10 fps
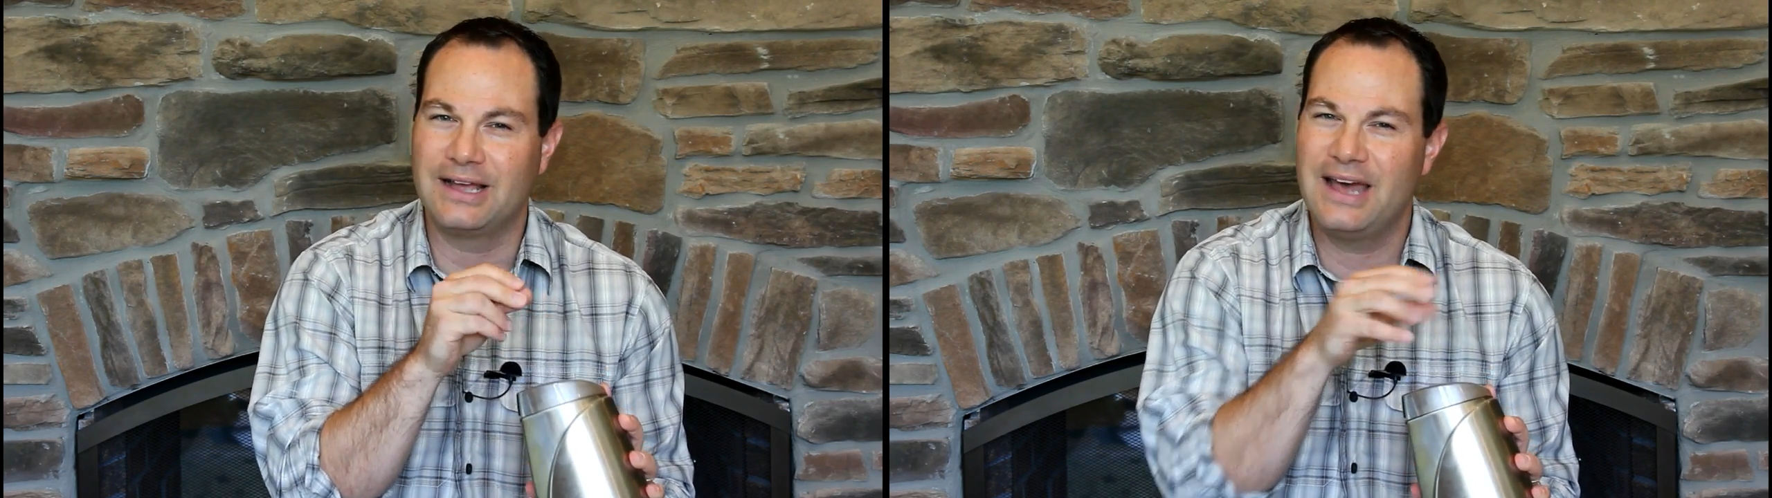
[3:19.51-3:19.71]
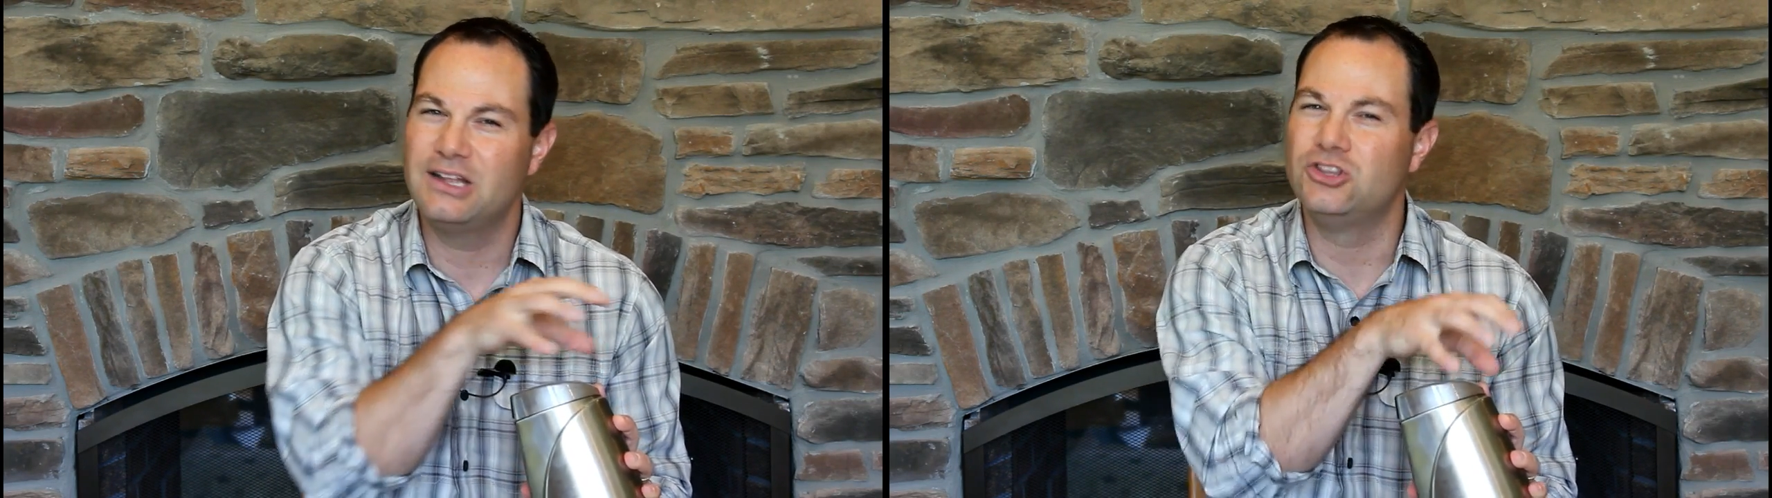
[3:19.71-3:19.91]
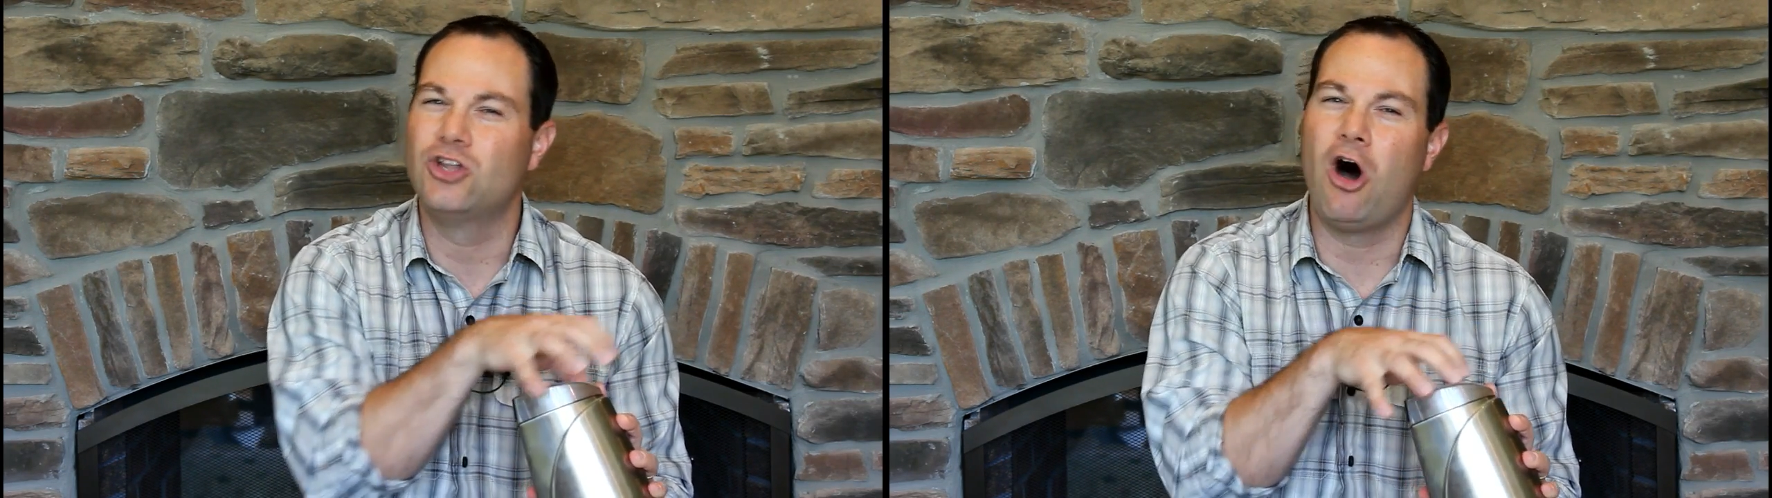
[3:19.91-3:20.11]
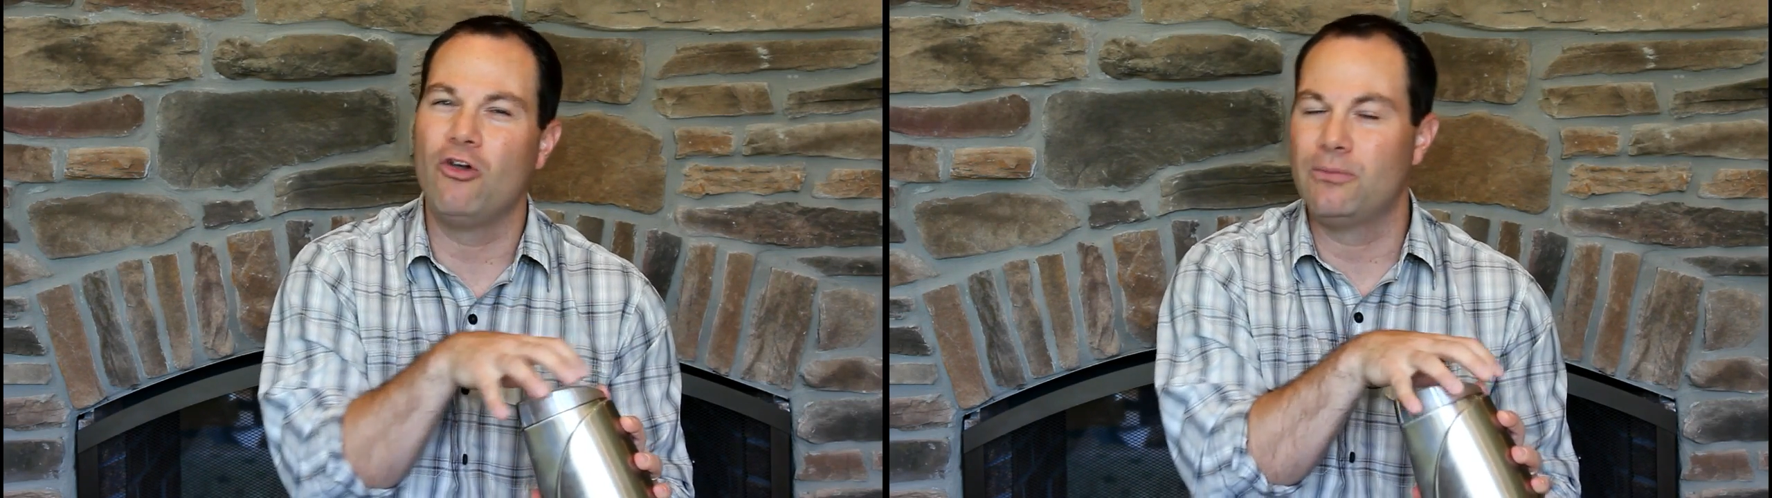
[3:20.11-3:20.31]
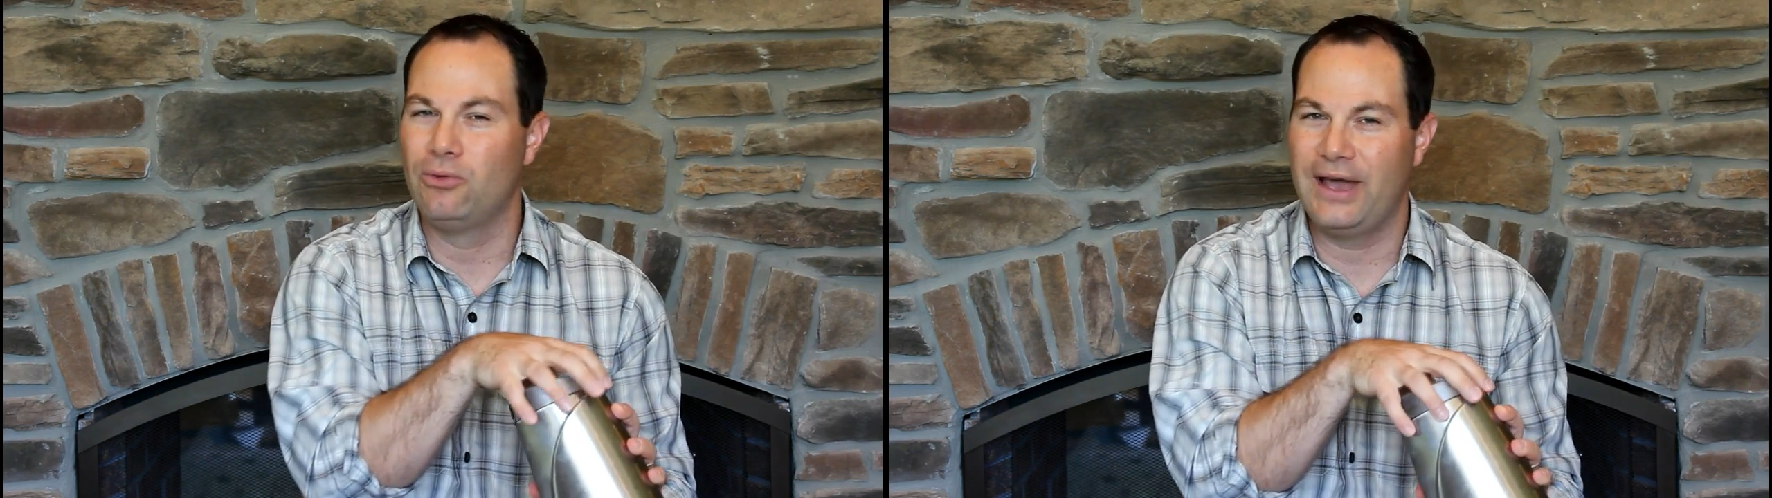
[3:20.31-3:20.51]
kind of dull
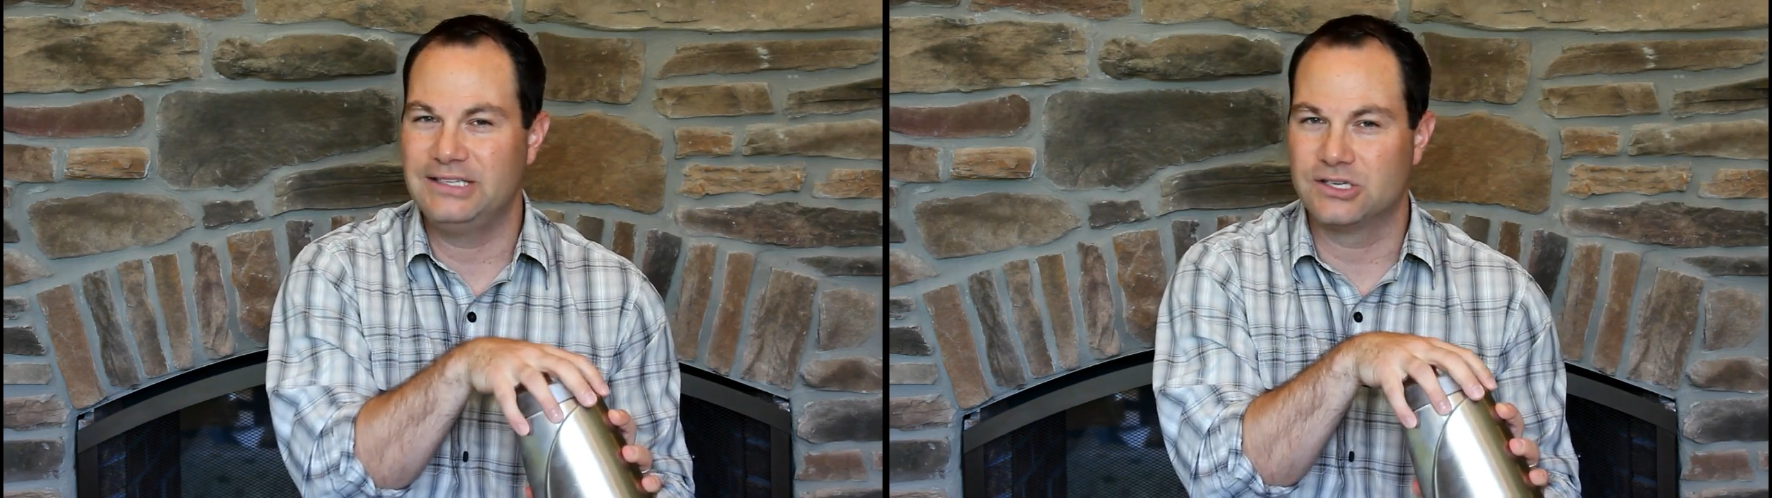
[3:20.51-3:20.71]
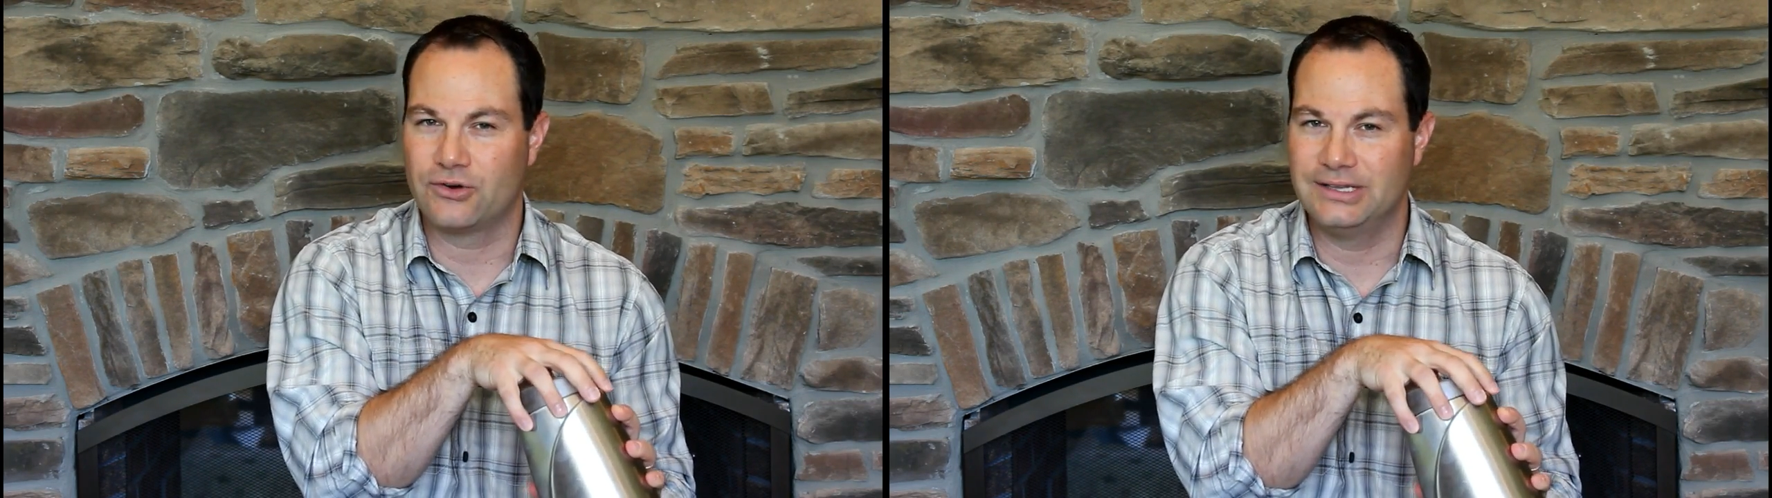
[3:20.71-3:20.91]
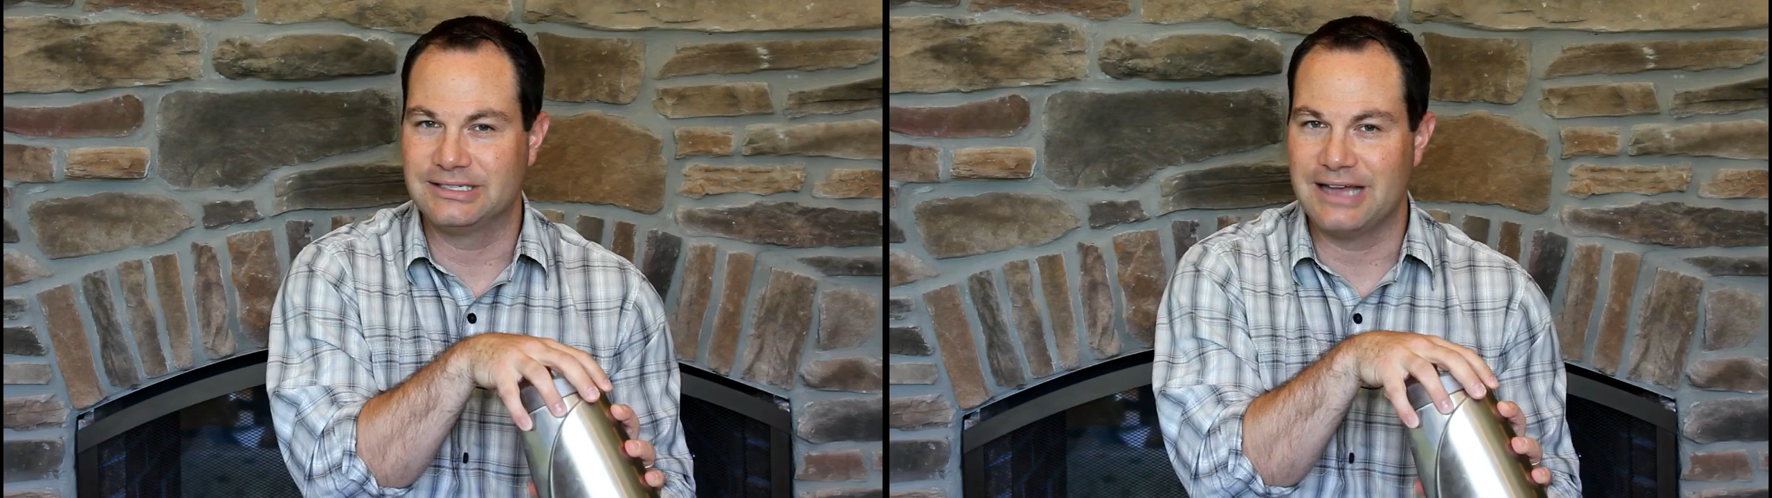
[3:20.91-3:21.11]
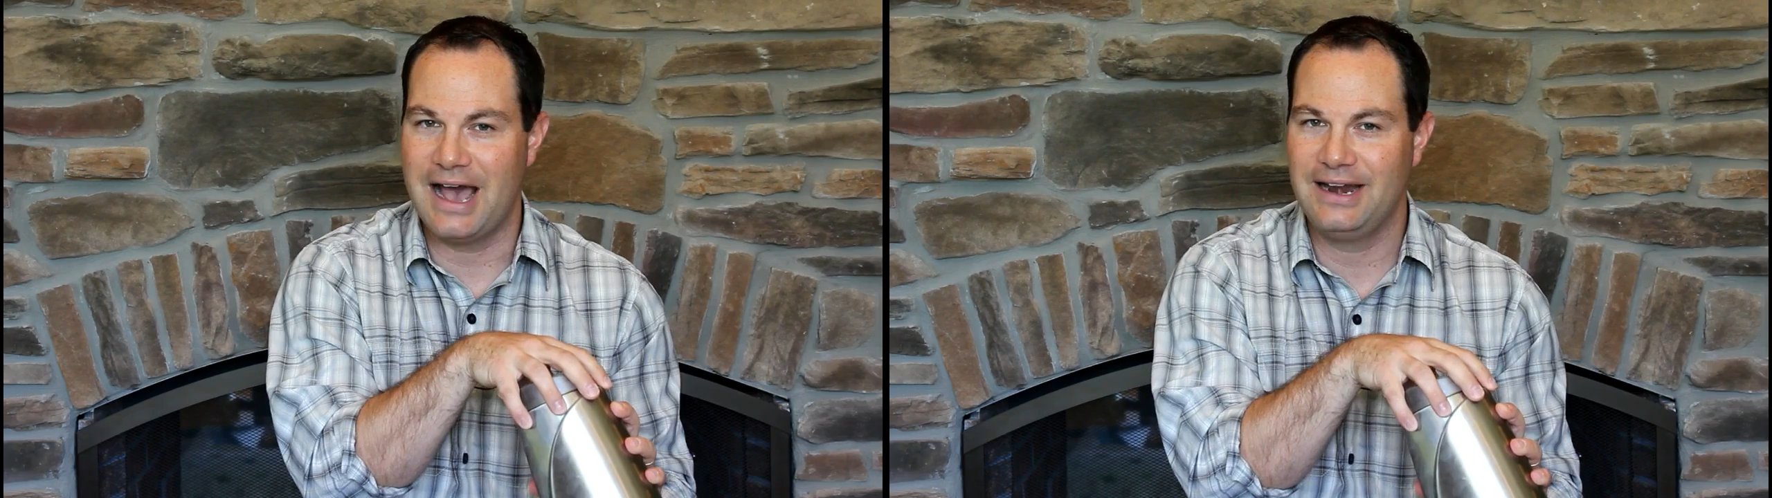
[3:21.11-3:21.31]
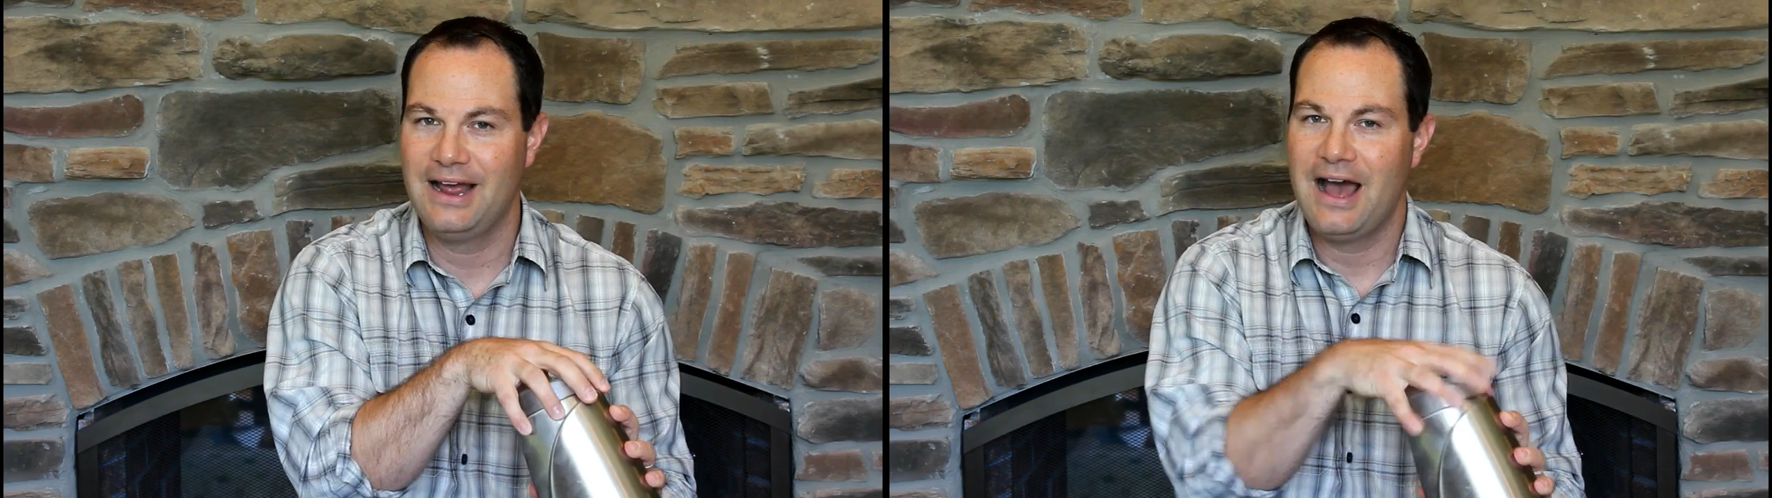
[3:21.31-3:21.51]
the blades that are inside.